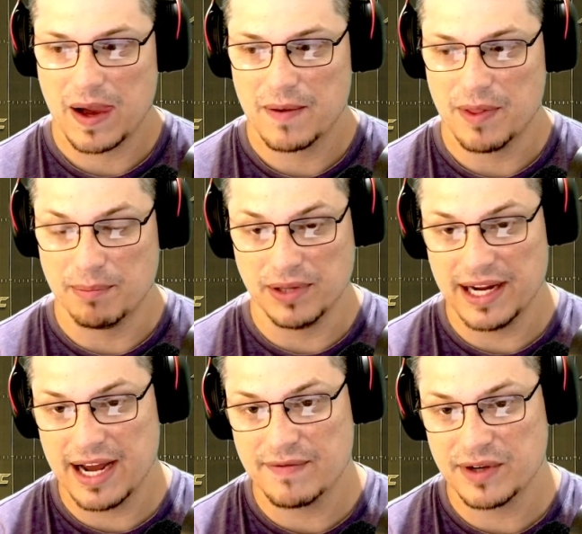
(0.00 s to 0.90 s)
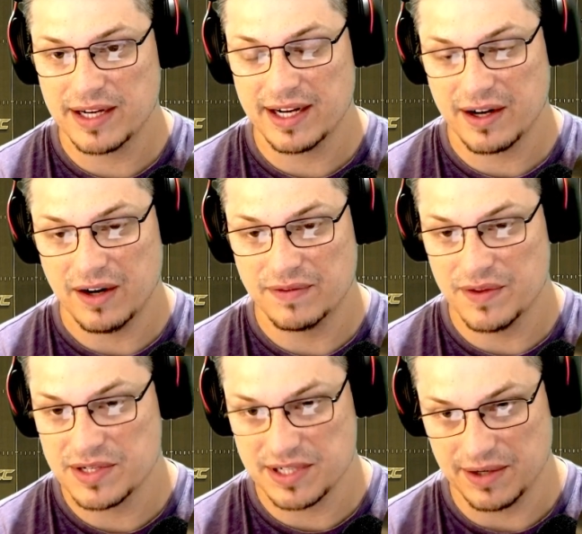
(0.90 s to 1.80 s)
the play after kickoff or
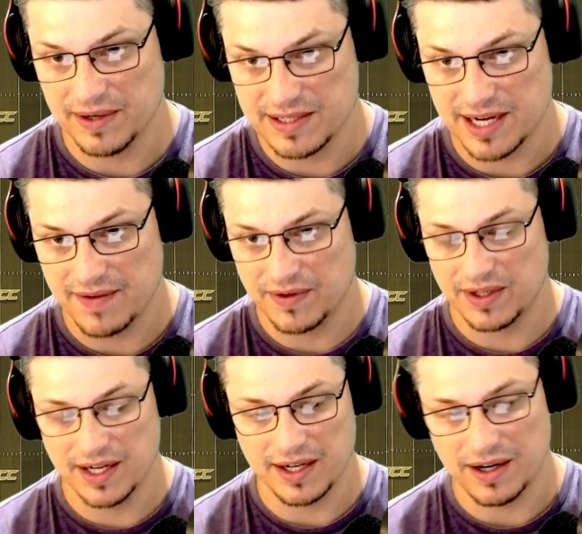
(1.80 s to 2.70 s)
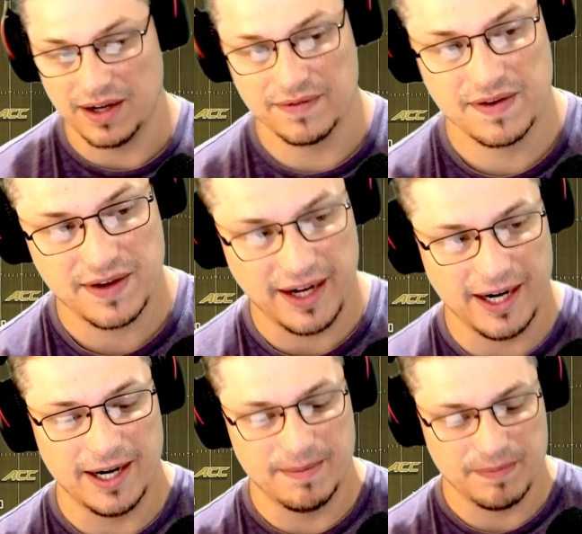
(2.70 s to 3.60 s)
the series after
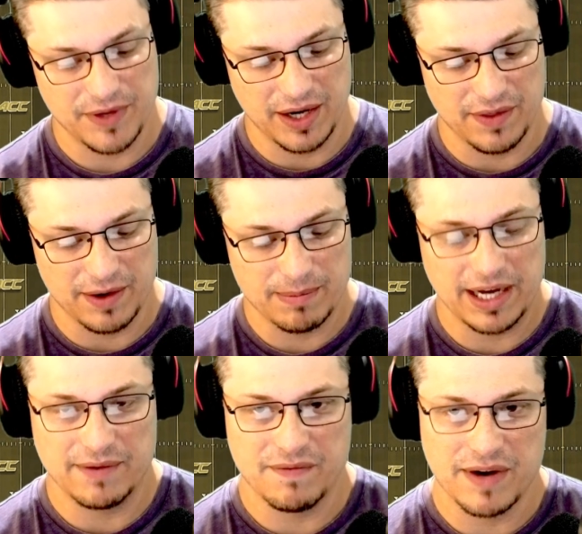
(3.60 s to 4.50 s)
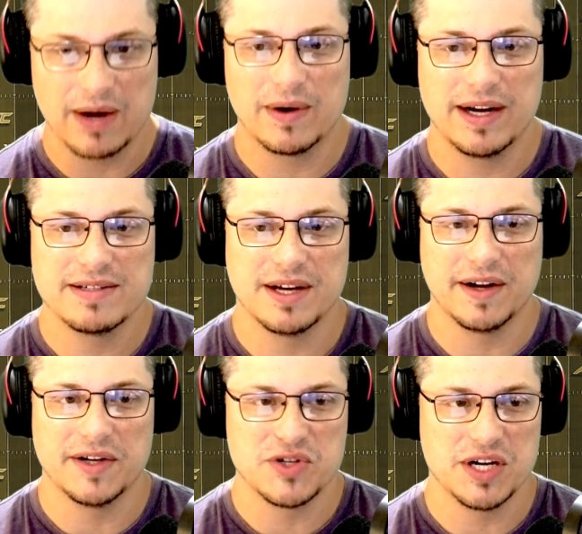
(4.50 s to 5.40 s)
kickoff. You know, they're being very
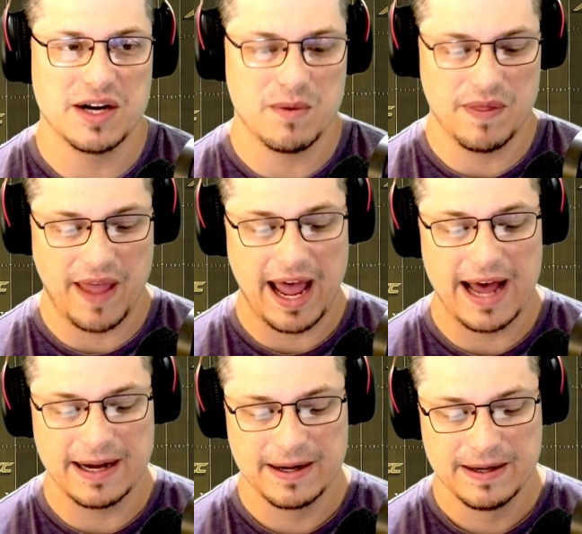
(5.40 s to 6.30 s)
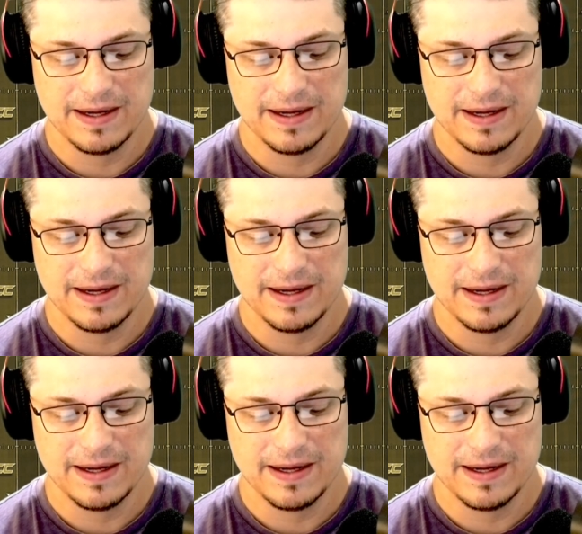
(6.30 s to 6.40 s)
tongue-in-cheek with that.